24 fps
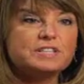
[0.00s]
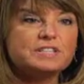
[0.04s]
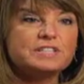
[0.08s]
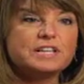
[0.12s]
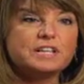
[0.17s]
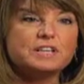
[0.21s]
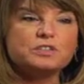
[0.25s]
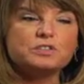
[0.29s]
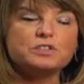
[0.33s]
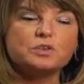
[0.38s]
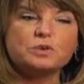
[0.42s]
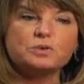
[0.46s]

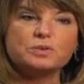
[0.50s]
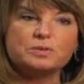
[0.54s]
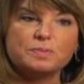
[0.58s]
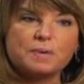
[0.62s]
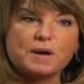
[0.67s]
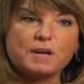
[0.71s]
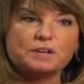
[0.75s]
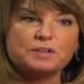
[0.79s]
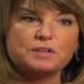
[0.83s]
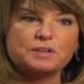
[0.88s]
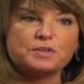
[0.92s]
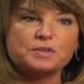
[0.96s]
St. Joe's
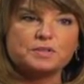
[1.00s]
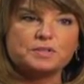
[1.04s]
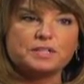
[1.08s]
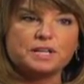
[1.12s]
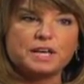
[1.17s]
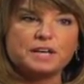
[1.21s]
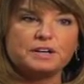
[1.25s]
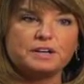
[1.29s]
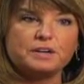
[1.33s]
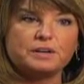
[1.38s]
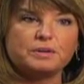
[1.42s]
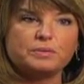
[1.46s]
Medical
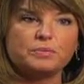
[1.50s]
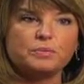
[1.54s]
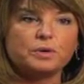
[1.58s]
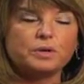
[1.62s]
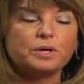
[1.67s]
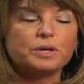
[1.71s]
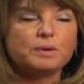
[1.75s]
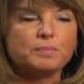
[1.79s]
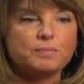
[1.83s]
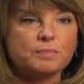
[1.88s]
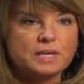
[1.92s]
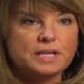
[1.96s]
Center, we're
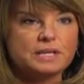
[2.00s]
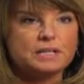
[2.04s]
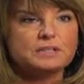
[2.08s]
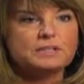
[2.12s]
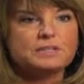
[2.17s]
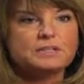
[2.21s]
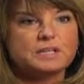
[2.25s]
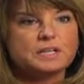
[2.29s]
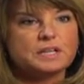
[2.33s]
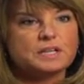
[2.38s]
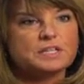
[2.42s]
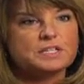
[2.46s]
committed
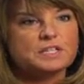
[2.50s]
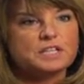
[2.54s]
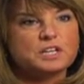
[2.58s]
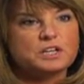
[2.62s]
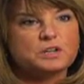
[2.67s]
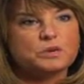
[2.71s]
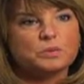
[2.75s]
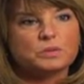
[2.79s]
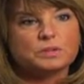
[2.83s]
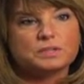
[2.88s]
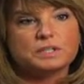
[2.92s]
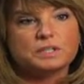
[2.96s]
to
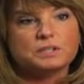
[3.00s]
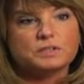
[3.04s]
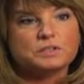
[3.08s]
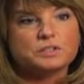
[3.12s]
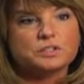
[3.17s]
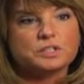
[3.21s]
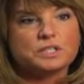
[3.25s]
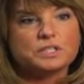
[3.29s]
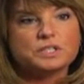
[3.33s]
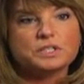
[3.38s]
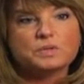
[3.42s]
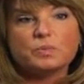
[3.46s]
continual
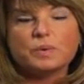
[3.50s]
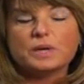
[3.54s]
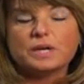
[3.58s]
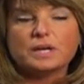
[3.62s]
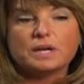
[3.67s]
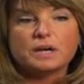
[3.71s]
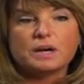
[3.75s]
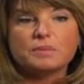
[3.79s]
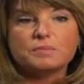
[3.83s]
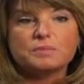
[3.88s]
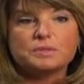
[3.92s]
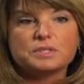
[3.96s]
diligence when it
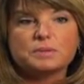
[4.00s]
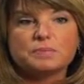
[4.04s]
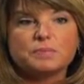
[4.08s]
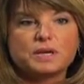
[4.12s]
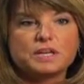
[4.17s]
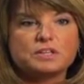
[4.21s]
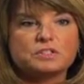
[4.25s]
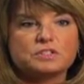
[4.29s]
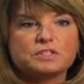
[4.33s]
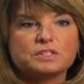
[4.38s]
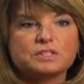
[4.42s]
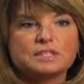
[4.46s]
comes to
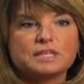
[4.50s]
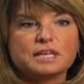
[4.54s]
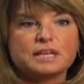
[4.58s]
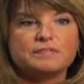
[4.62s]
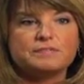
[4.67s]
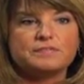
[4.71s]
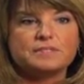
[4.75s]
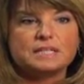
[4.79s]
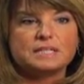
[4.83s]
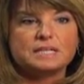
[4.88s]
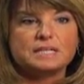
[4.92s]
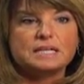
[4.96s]
patient
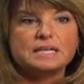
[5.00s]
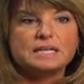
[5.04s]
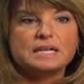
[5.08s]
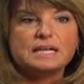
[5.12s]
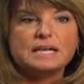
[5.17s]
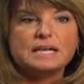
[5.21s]
safety